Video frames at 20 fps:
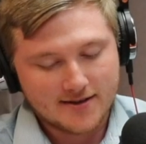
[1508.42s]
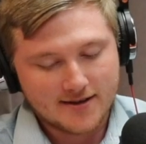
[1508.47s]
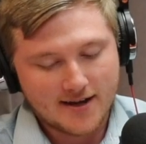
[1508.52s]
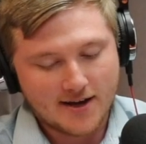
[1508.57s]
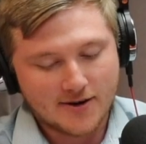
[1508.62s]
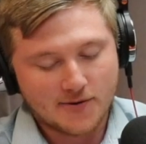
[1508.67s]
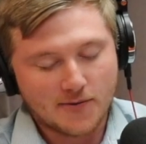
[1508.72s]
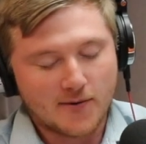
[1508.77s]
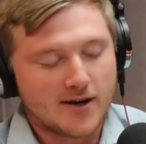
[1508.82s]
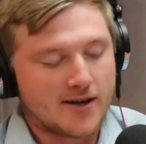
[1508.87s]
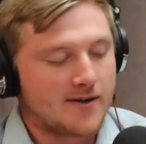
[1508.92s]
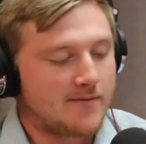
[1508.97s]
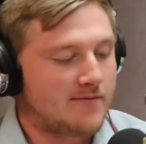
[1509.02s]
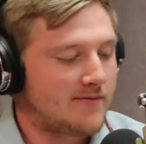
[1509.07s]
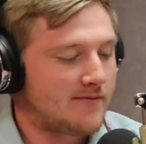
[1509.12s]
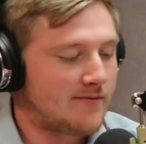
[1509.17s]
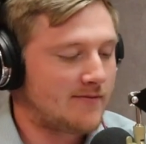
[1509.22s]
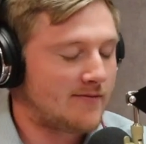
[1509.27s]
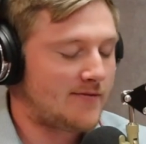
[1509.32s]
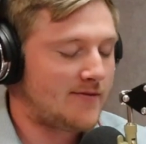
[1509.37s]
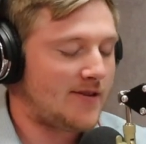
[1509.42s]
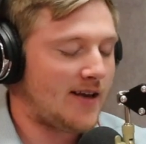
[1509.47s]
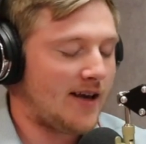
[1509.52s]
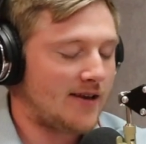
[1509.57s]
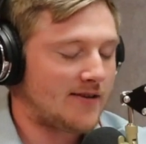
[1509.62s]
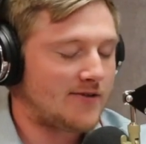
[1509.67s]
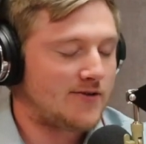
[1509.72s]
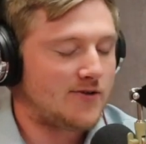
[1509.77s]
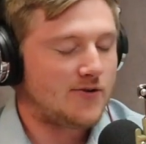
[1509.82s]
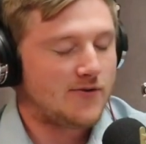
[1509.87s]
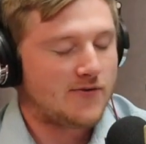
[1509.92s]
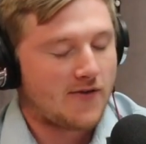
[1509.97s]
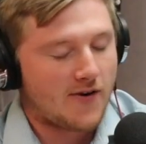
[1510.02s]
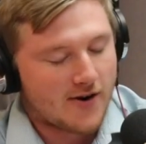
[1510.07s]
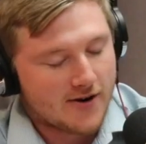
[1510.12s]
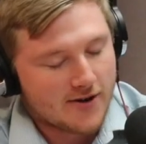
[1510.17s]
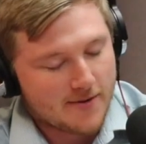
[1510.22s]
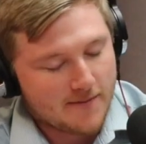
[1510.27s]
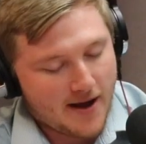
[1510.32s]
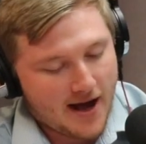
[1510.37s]
I don't want to take us too
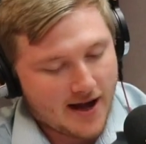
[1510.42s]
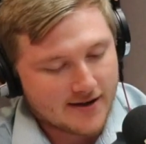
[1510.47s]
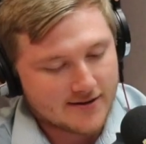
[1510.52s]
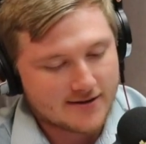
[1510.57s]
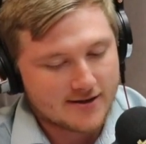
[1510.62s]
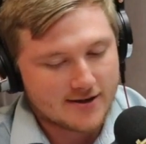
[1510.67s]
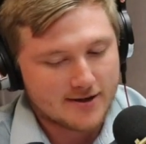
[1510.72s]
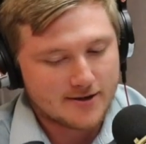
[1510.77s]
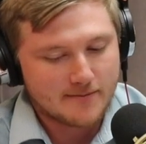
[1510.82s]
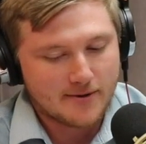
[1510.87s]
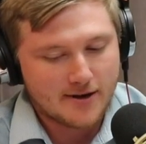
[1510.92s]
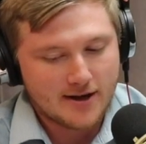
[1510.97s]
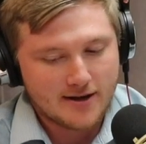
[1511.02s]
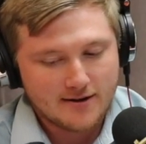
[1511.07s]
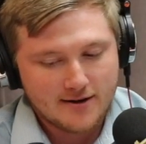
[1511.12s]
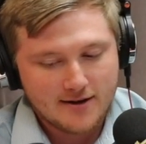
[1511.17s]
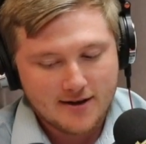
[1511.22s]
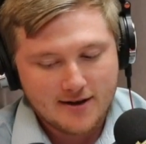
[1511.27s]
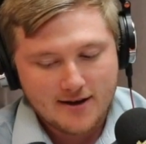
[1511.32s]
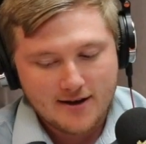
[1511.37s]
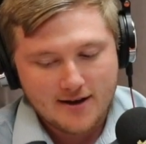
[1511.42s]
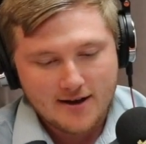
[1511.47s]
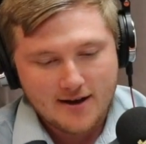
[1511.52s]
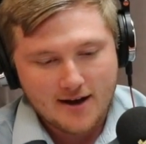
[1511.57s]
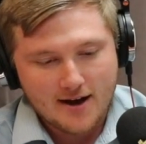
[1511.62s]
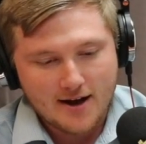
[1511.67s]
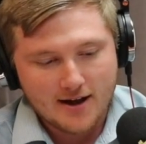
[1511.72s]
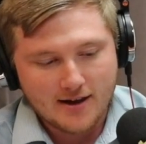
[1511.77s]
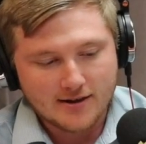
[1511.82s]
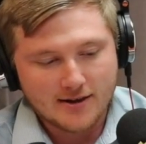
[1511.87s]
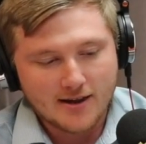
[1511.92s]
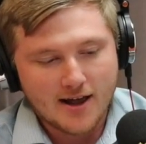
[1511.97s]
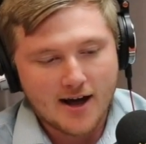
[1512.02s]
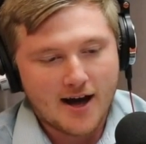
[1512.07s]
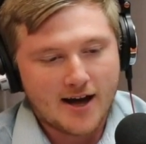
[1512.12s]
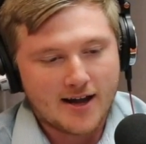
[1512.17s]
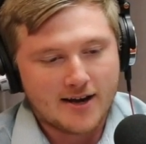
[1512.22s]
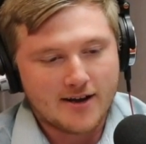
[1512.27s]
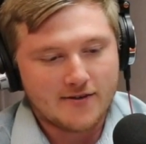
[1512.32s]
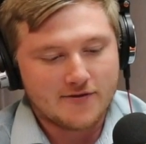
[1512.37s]
far in the past here, but a
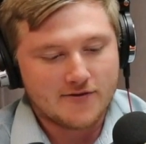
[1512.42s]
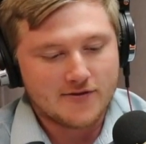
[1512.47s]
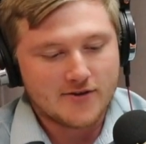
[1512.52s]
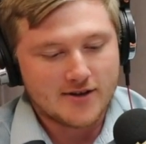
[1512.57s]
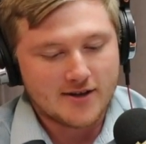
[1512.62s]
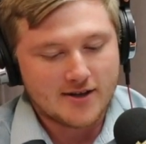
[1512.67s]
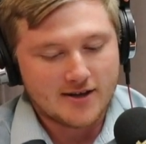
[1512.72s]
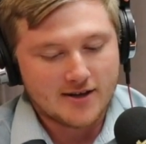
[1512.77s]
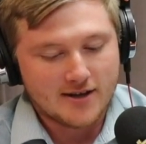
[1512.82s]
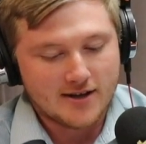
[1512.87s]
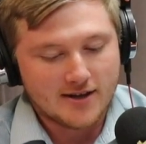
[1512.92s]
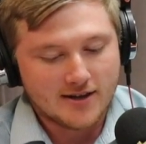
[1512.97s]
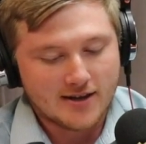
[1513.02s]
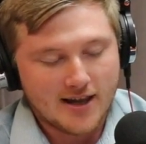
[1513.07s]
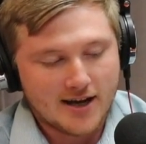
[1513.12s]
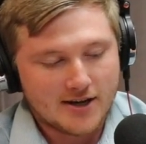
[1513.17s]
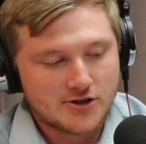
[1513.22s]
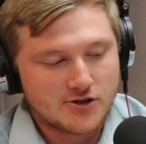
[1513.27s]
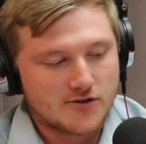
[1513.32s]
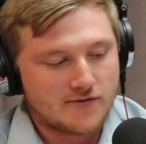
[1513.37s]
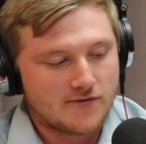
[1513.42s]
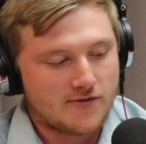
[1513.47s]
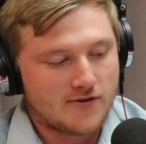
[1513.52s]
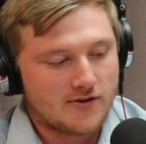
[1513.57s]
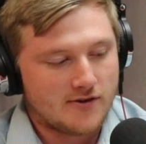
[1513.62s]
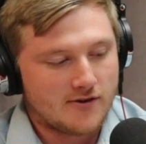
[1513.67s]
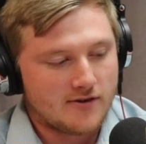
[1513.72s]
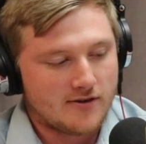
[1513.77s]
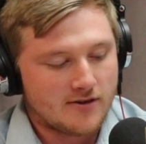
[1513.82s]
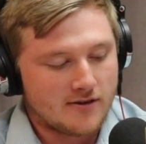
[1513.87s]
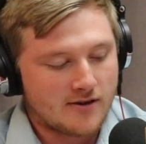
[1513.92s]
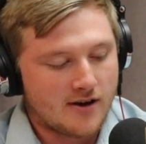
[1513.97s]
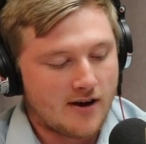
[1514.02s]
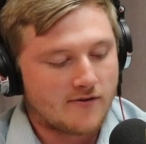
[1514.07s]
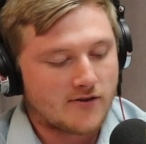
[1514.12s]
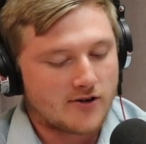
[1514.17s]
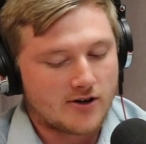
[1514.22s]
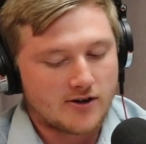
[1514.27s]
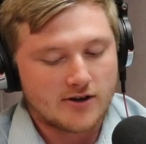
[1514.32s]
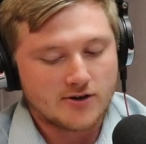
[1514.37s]
lot of the election for
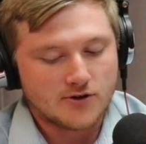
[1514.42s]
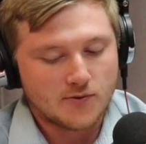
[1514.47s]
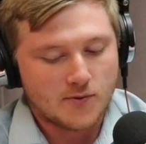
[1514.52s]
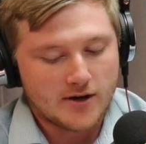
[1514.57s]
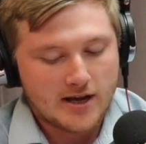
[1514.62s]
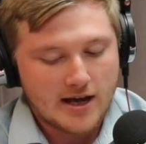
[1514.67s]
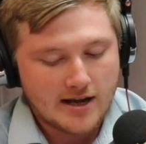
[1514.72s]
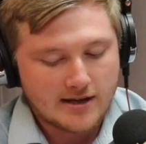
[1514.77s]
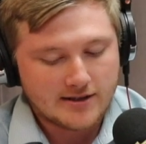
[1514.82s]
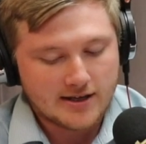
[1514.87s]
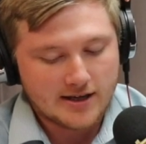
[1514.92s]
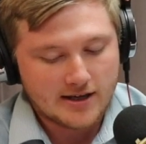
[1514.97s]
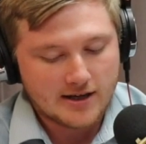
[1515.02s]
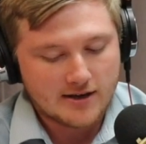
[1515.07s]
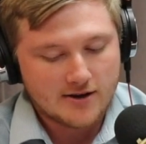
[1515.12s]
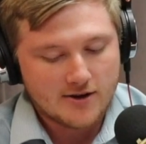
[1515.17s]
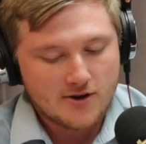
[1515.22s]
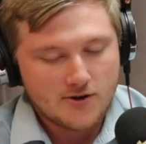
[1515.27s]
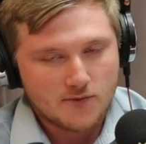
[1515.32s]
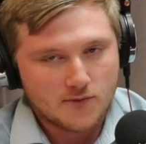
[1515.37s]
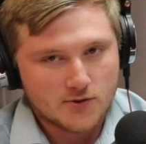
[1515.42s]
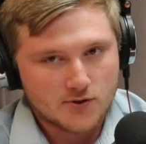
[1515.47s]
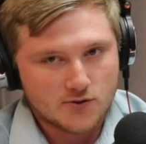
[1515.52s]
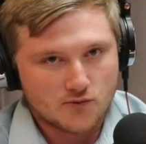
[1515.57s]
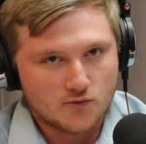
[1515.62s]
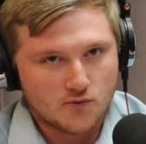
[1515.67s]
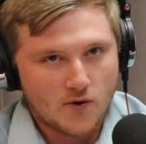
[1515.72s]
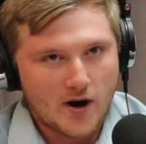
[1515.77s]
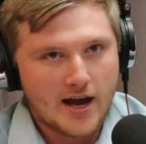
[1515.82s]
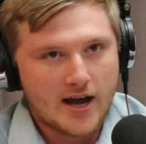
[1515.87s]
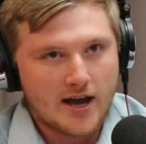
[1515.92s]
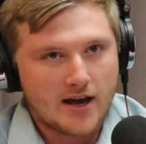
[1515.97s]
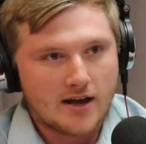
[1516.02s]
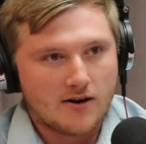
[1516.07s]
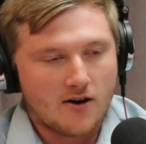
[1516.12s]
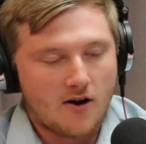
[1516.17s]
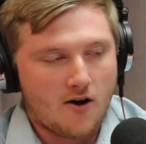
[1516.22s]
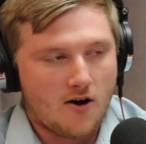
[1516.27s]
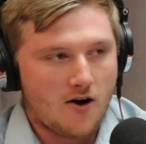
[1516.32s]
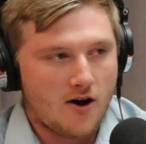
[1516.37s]
governor in 2018 was
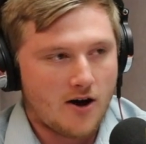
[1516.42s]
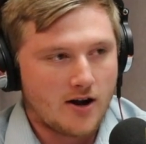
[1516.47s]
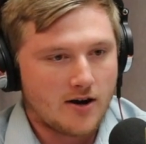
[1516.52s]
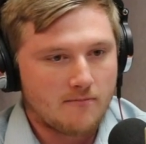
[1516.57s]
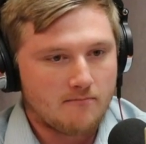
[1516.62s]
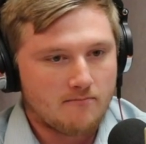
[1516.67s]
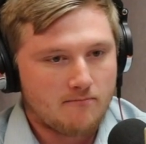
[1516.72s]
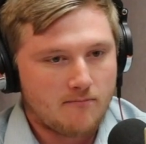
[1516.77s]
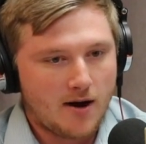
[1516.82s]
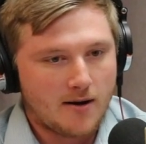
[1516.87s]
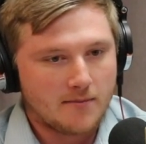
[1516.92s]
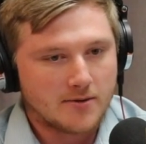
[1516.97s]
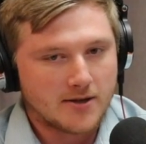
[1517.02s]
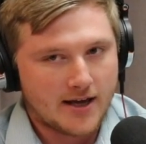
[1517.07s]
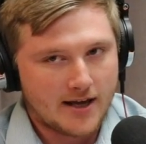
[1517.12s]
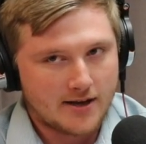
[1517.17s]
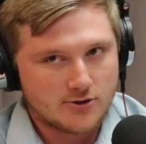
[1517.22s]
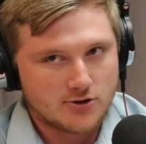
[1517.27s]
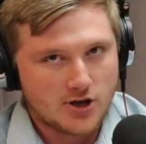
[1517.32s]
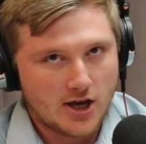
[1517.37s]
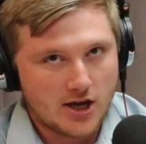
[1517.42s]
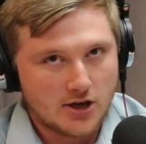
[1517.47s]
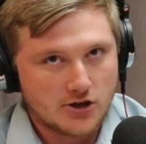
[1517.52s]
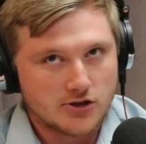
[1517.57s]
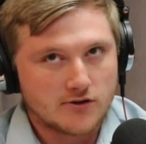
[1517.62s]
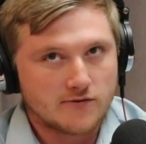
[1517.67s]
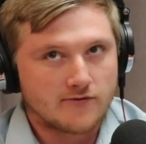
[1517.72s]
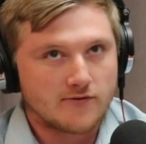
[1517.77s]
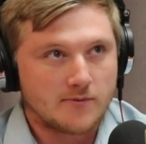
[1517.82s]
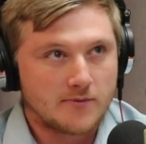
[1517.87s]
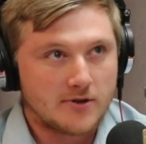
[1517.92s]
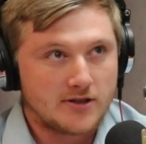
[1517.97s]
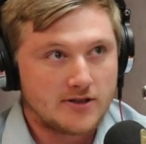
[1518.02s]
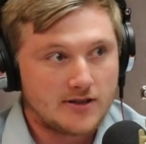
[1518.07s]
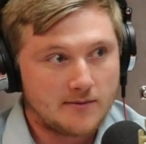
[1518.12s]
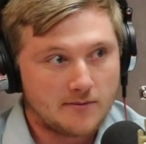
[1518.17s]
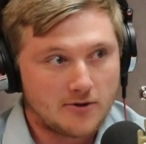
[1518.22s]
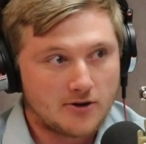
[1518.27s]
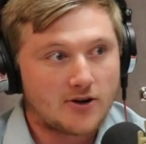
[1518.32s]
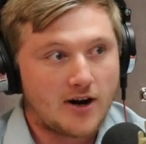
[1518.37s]
ran on public education from the
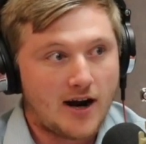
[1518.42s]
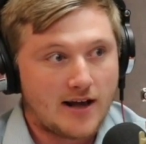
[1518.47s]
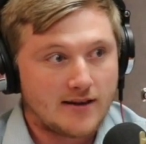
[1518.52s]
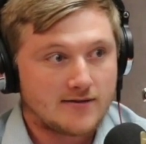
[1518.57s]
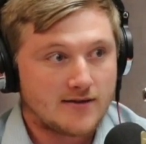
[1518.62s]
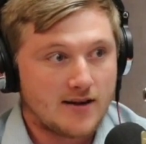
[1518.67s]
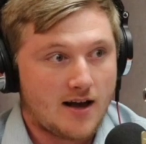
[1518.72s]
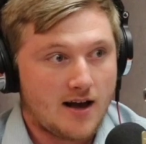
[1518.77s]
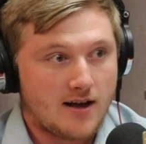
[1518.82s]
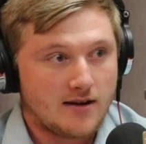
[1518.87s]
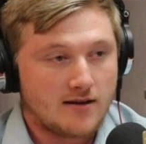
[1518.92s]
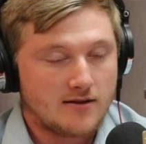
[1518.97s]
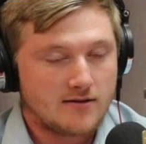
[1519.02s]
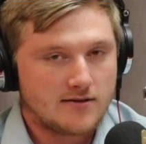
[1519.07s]
Democrat side.